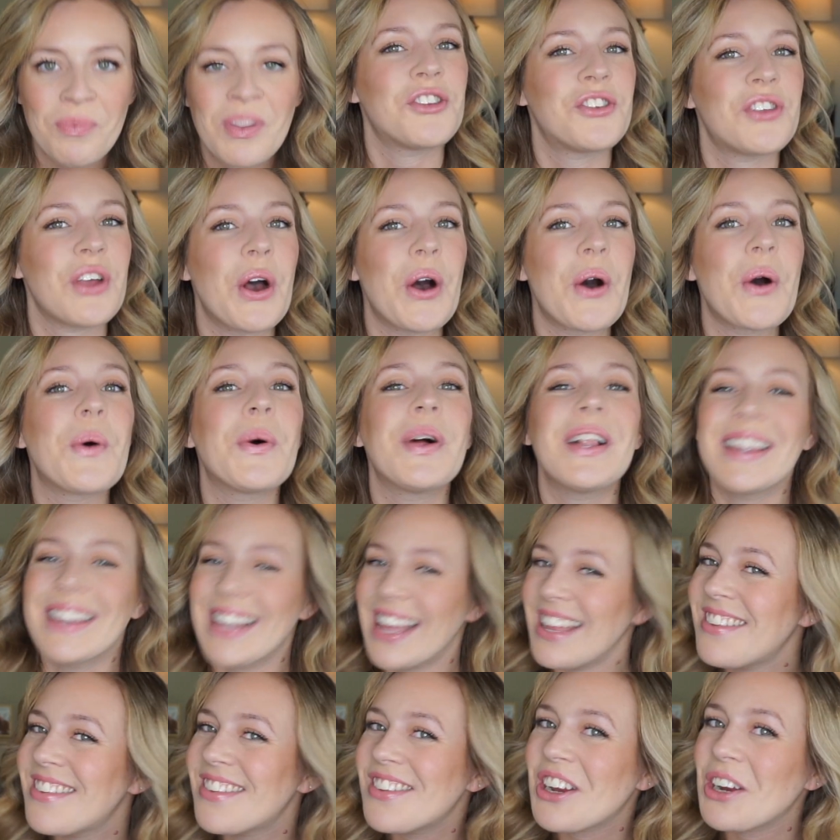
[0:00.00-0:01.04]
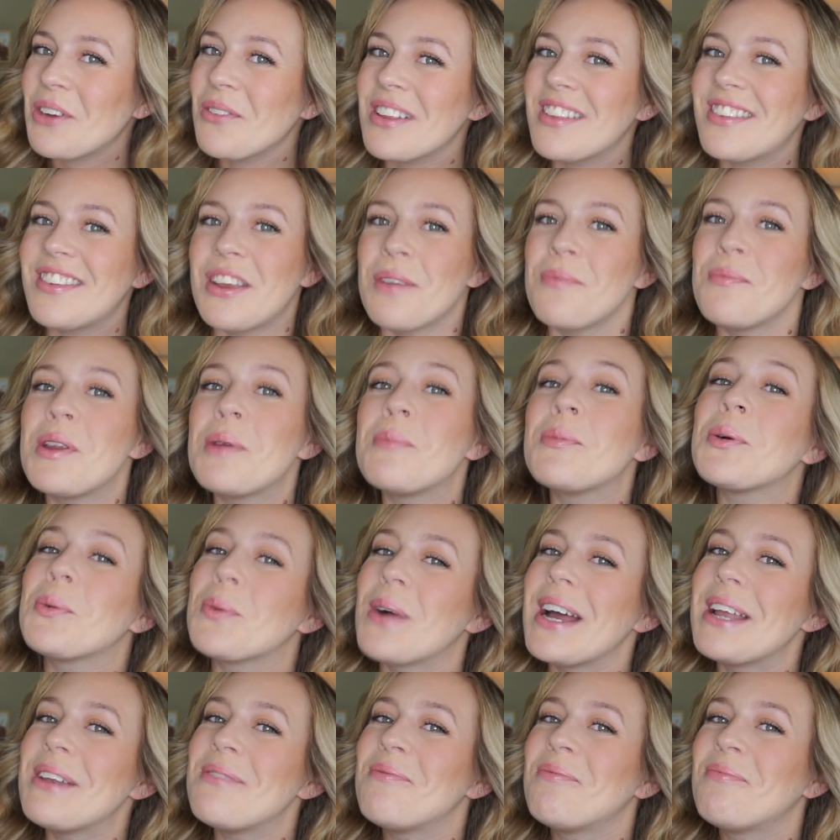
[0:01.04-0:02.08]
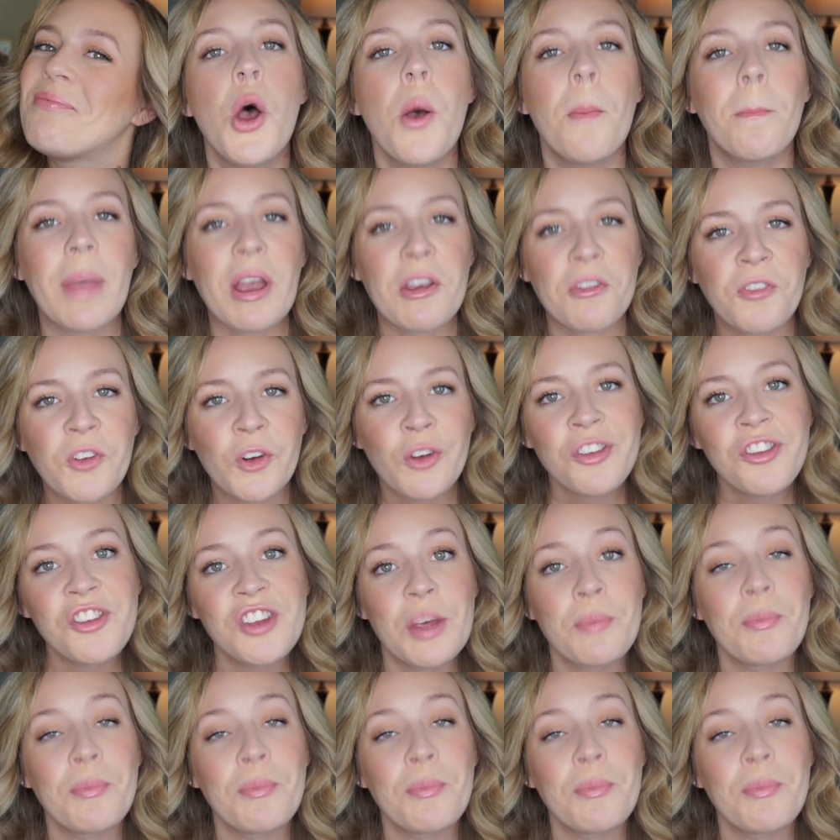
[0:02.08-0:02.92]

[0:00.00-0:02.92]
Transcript: So let's start with tip number one. My first tip